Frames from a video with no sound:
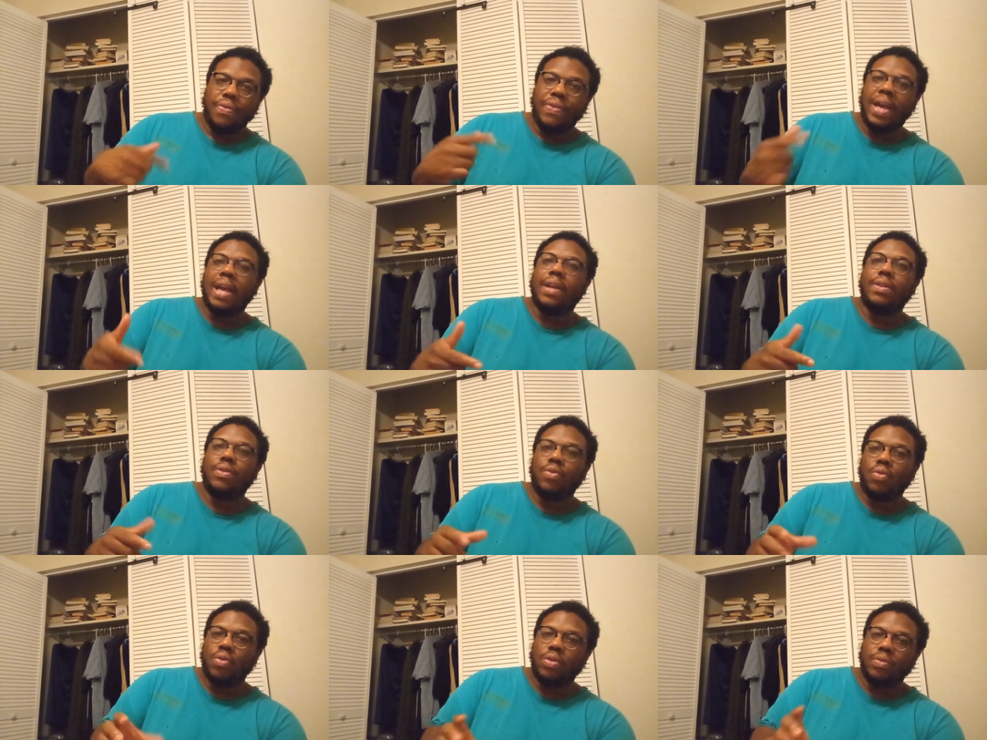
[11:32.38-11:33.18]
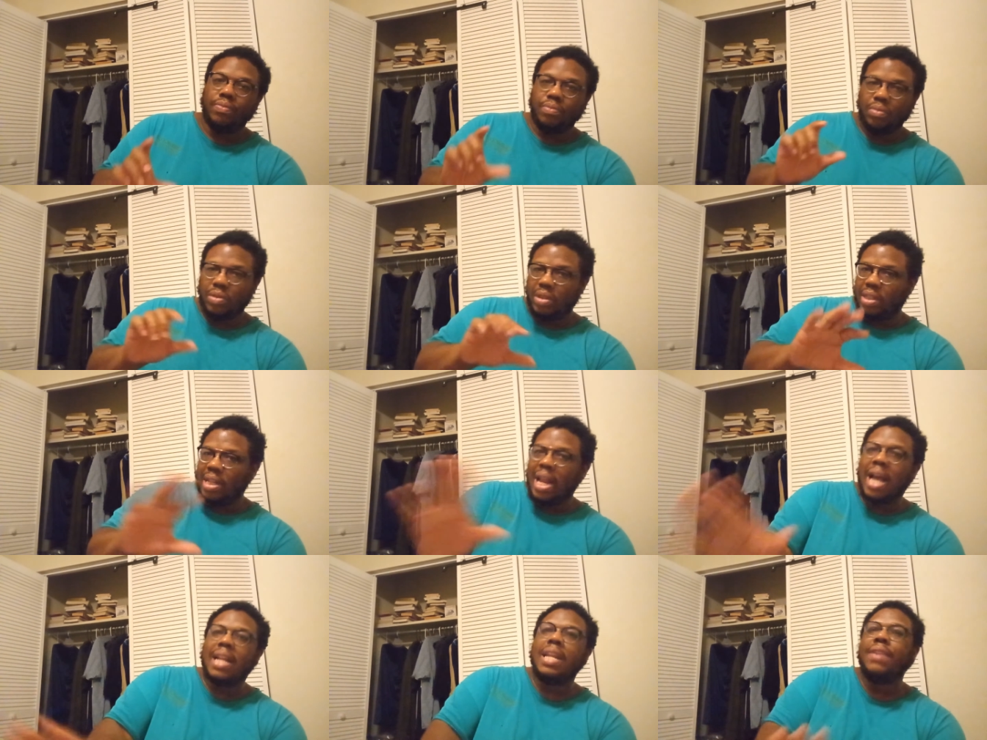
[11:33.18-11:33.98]
that
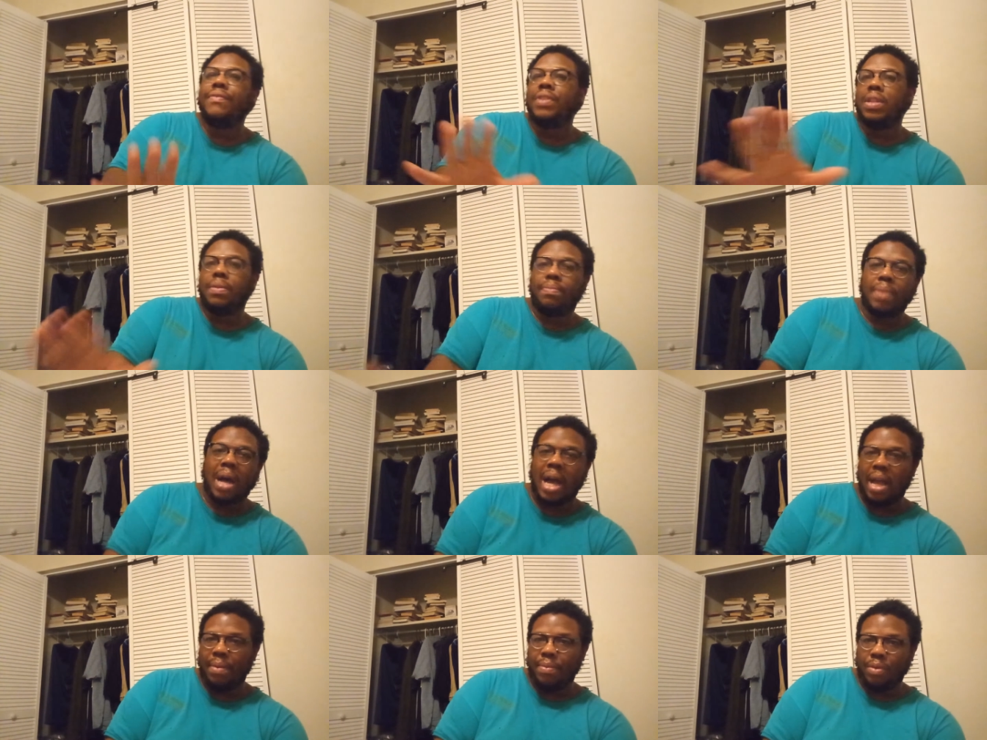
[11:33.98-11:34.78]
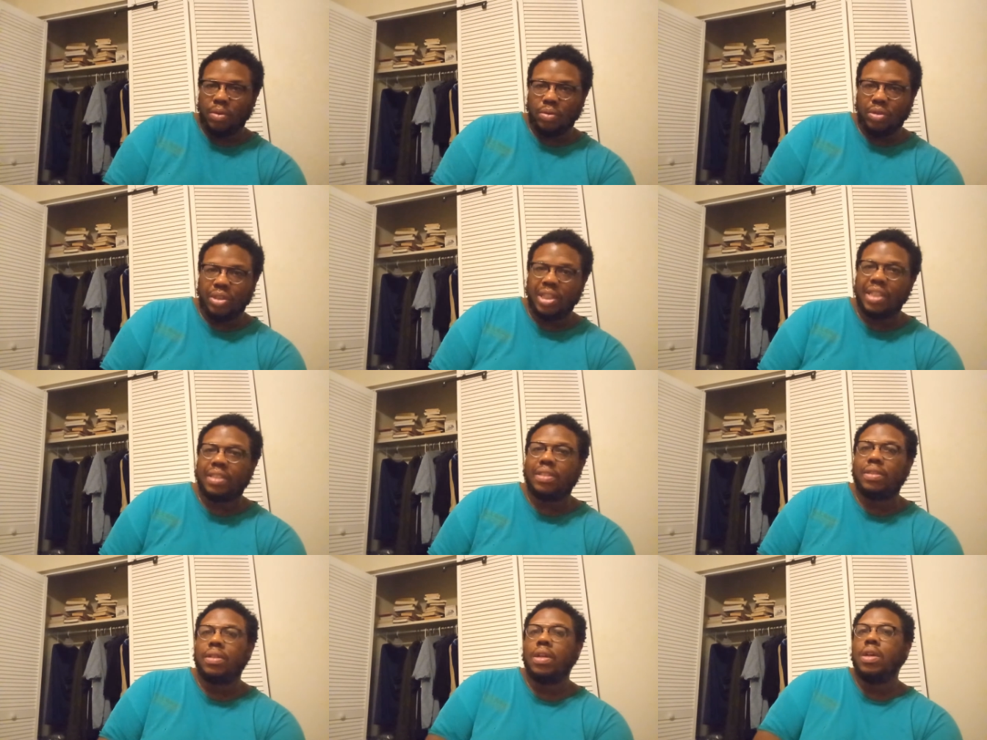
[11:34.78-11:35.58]
not even the Bible,
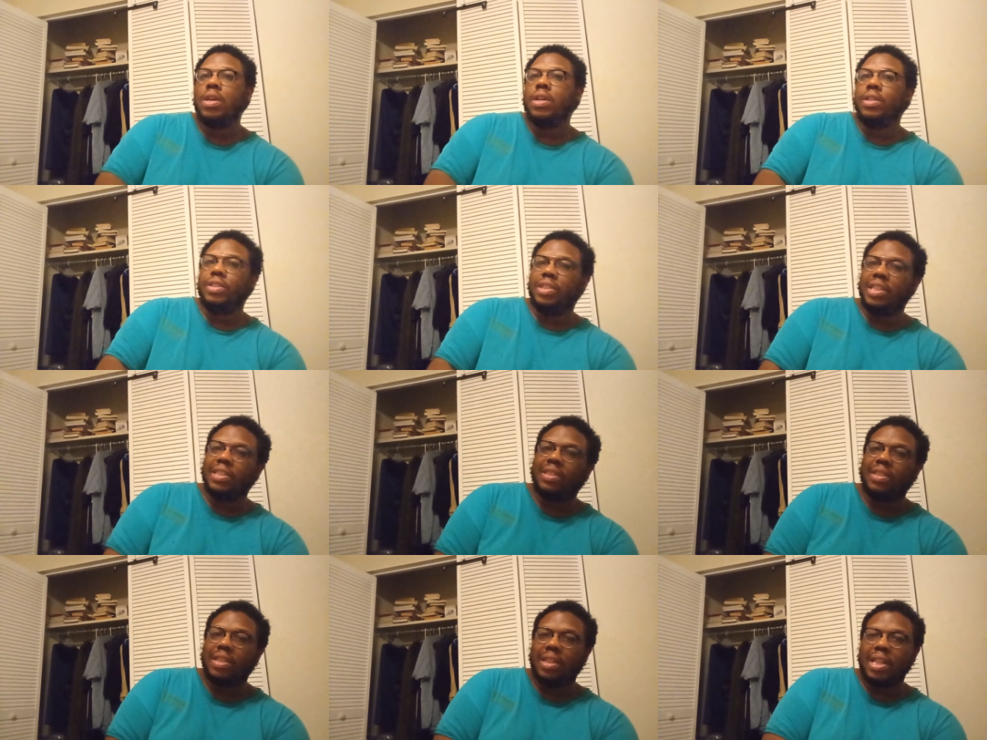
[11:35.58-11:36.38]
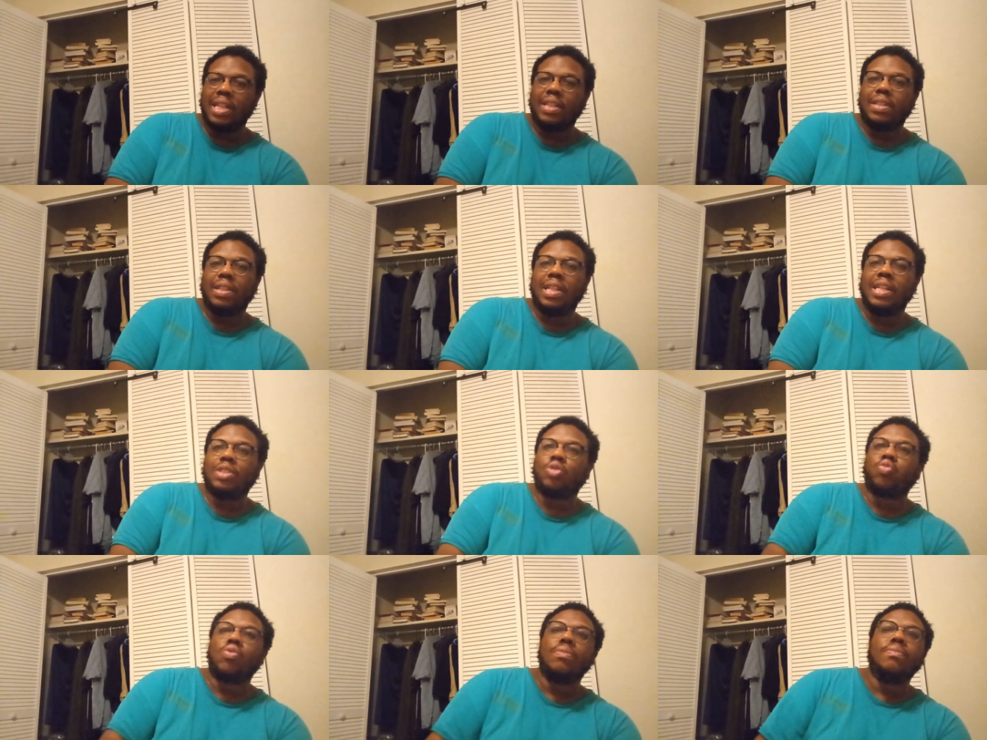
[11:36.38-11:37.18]
just just let
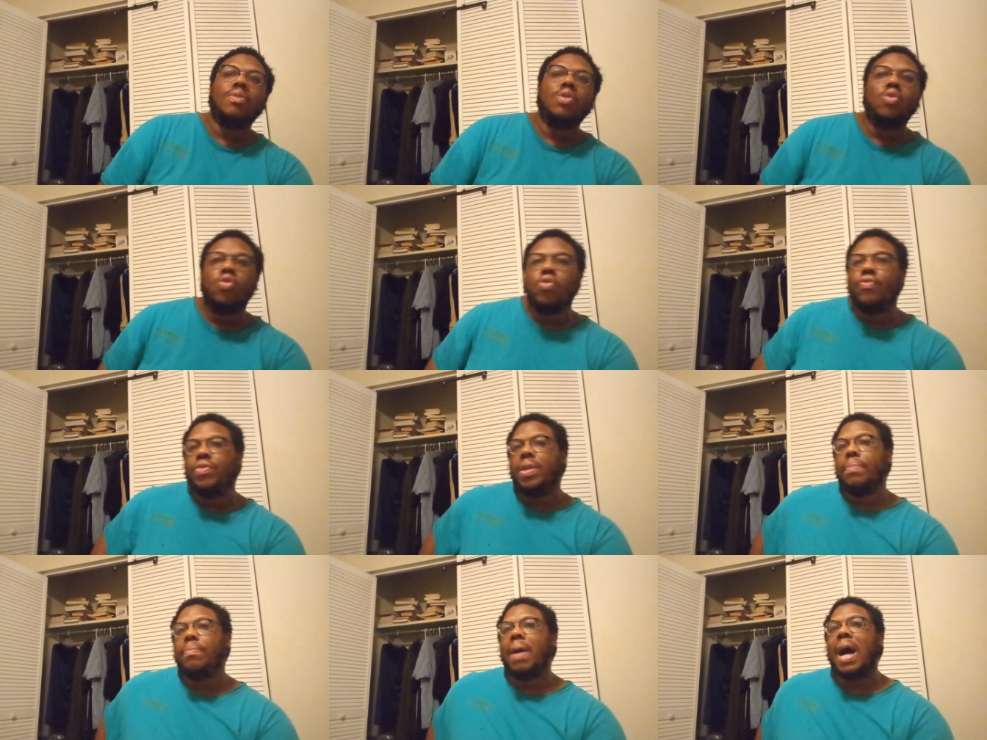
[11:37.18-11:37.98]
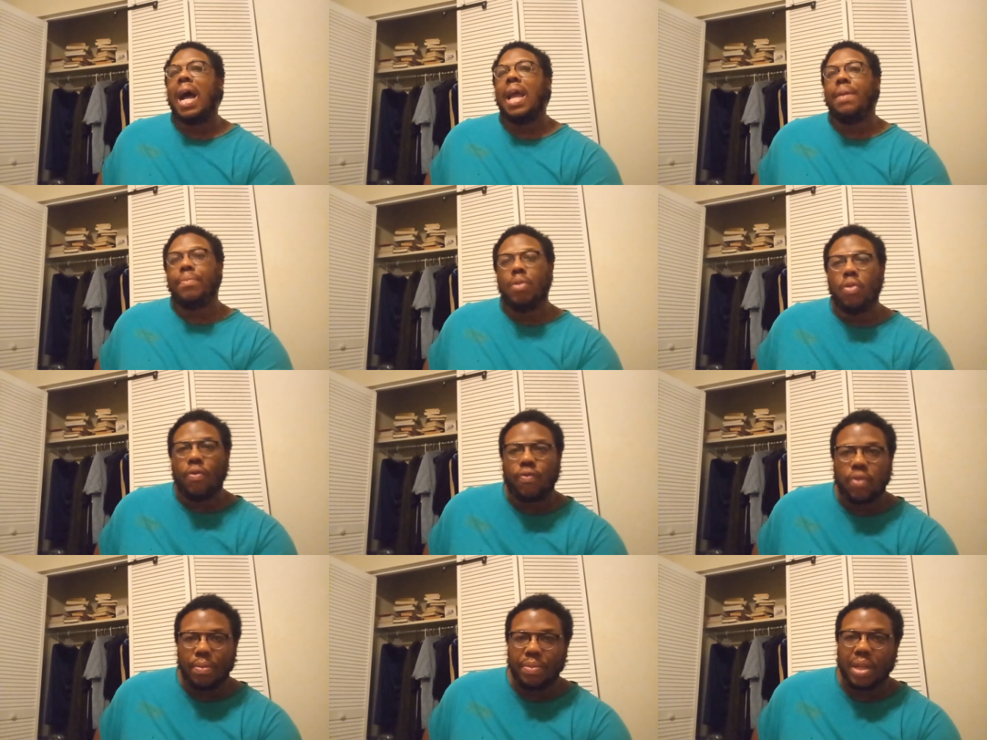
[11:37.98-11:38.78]
let's remove the Bible
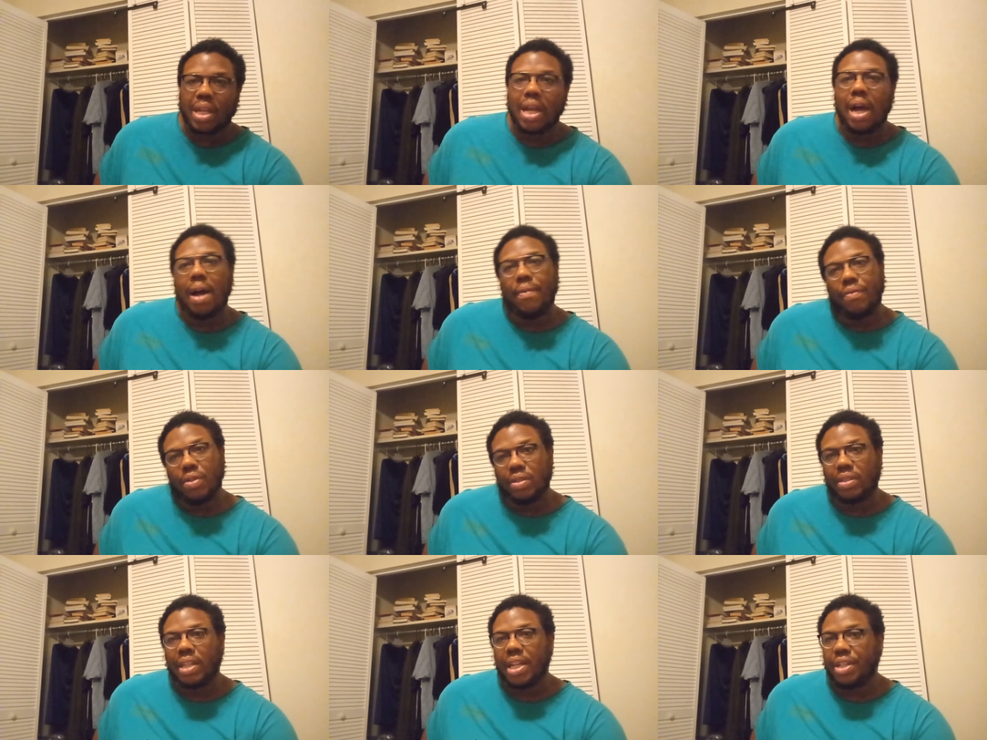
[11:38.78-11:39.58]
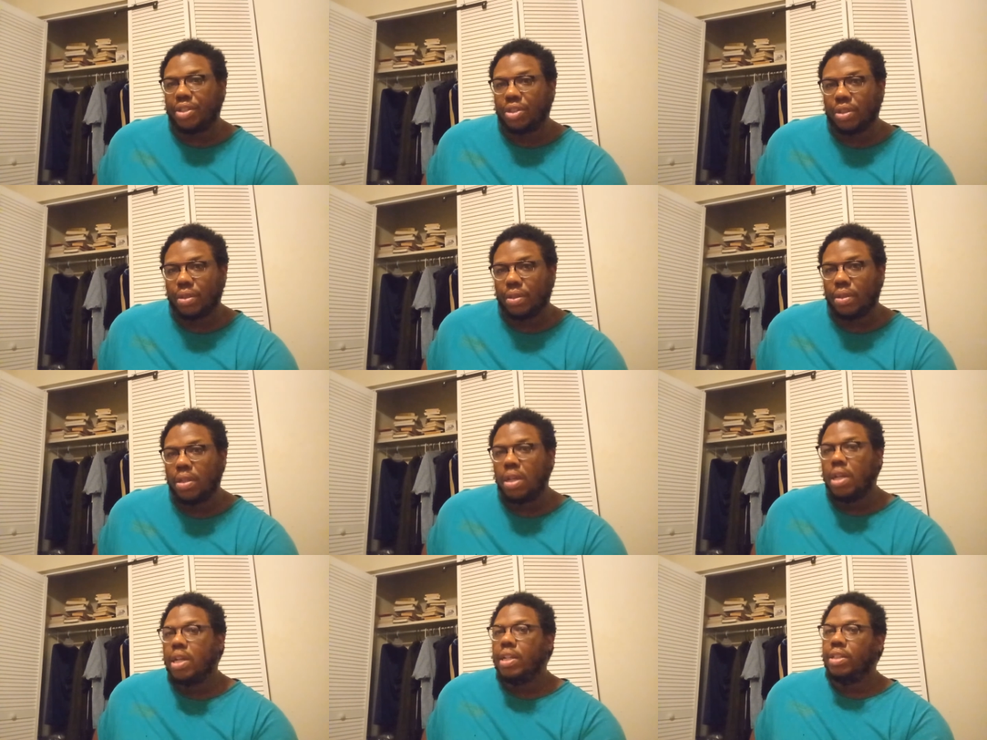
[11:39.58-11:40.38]
from the conversation.
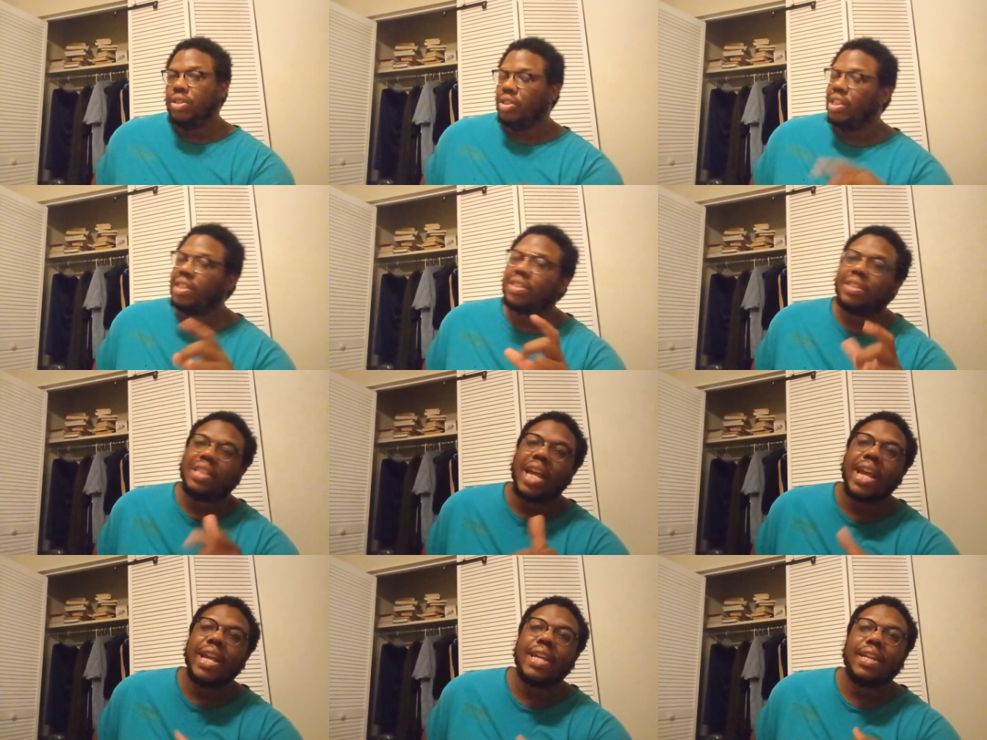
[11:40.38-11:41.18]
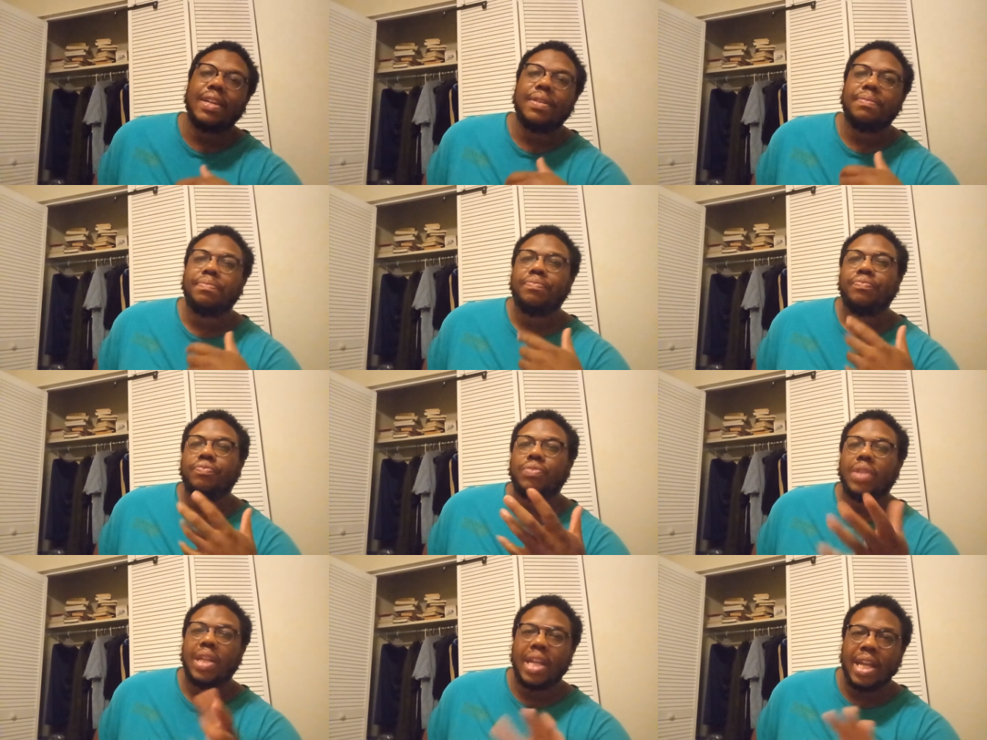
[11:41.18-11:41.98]
Just take
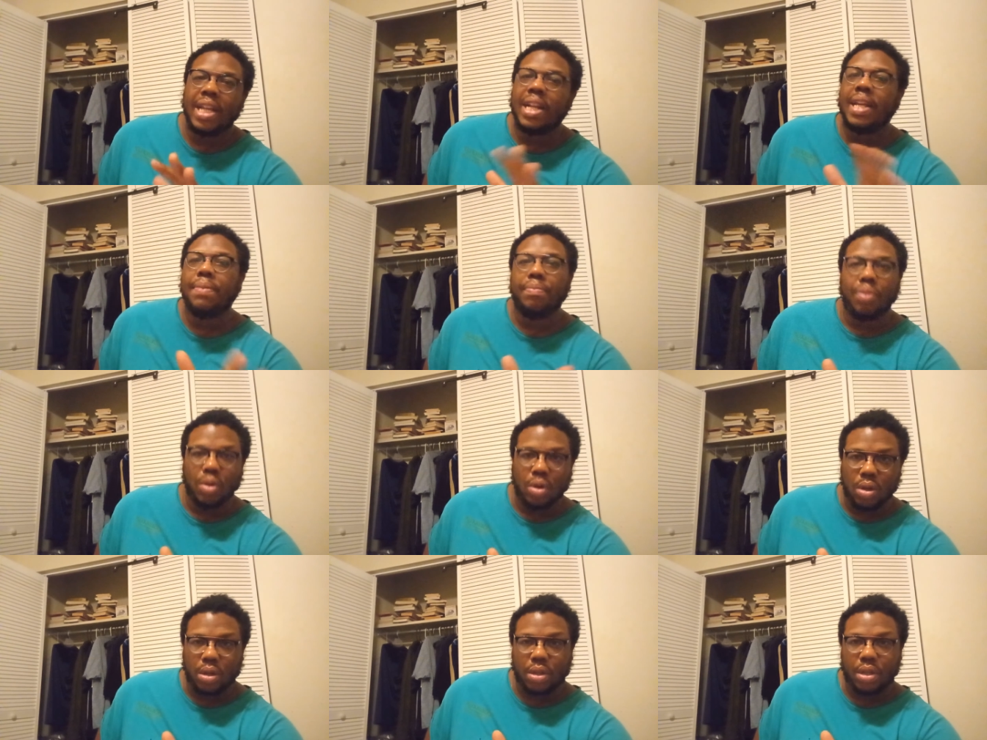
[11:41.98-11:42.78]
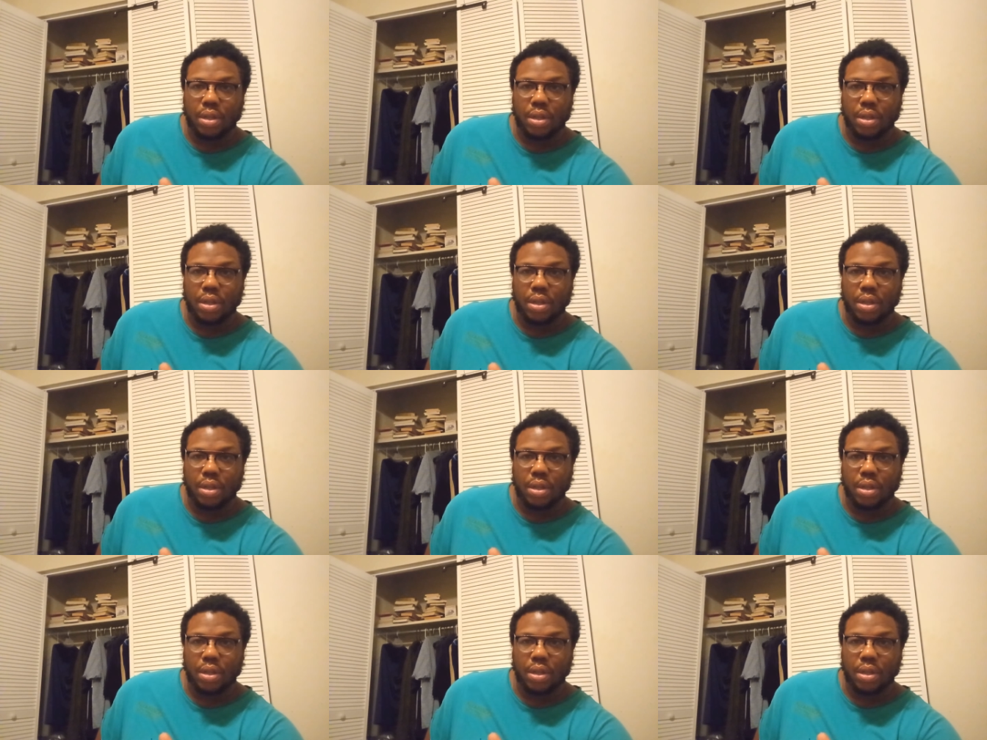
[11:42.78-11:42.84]
any book.